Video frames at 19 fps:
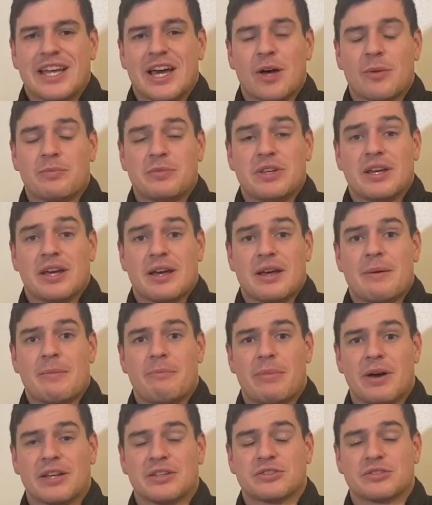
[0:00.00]
help you
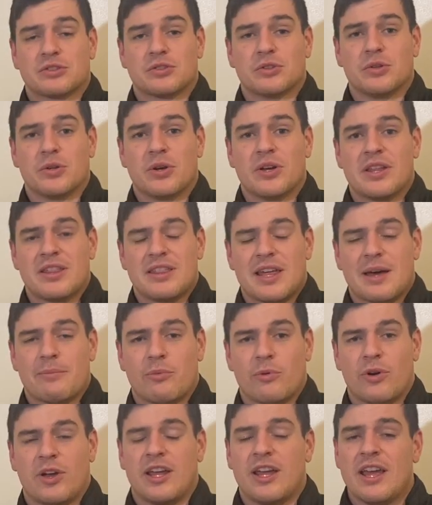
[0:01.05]
bust through that
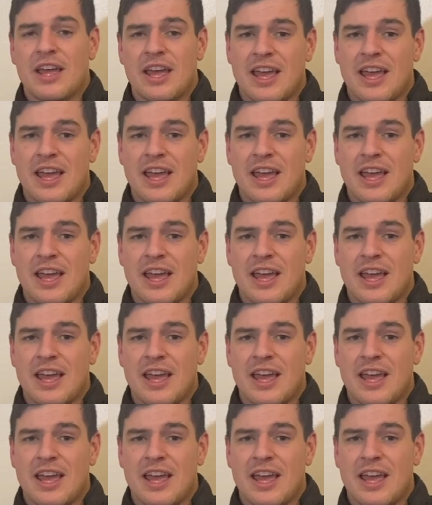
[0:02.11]
point.